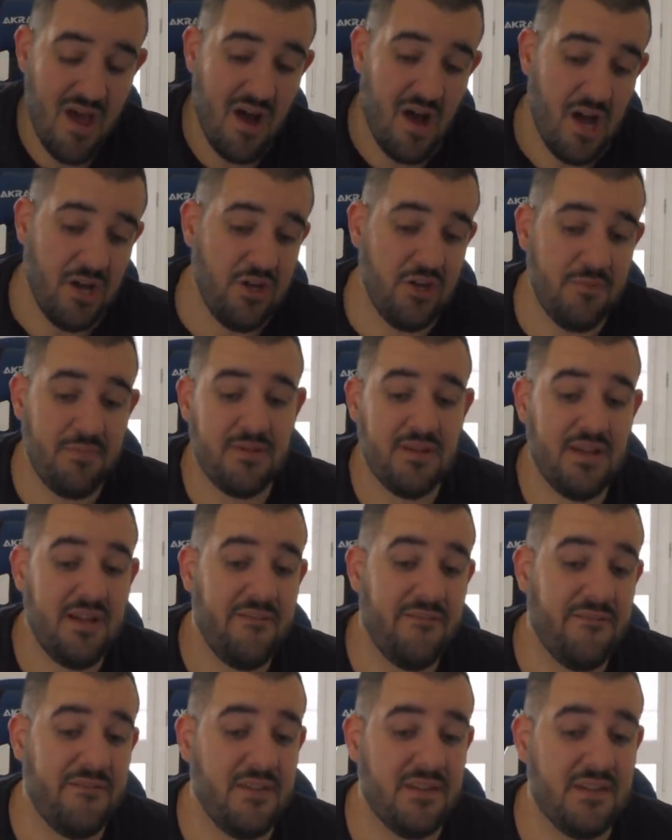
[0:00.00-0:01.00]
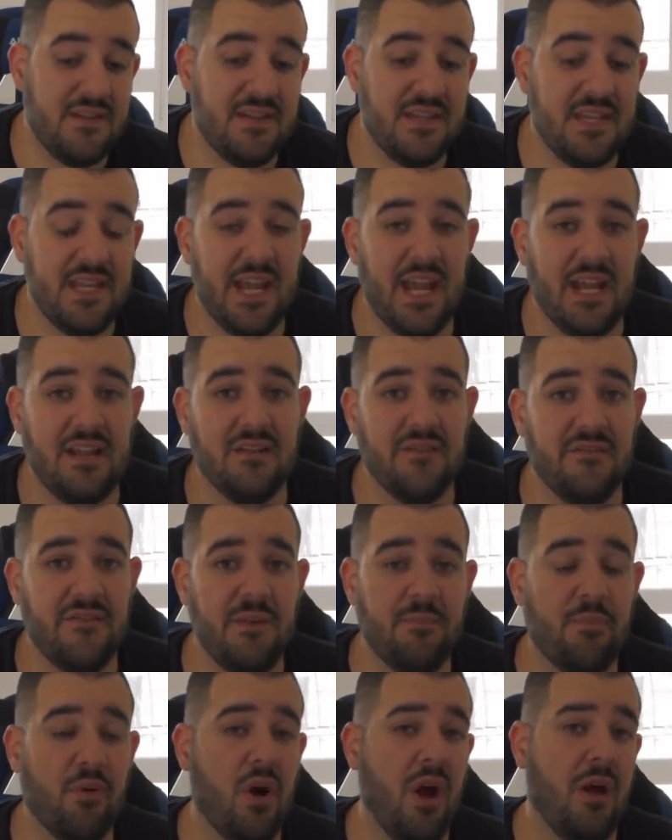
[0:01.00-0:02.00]
I do believe this is the end
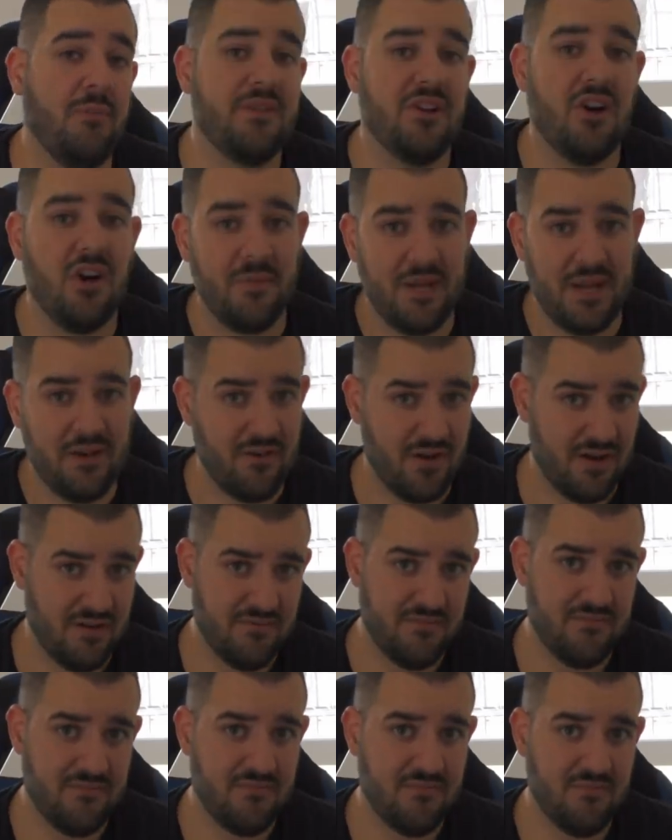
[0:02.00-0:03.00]
of the primetime era.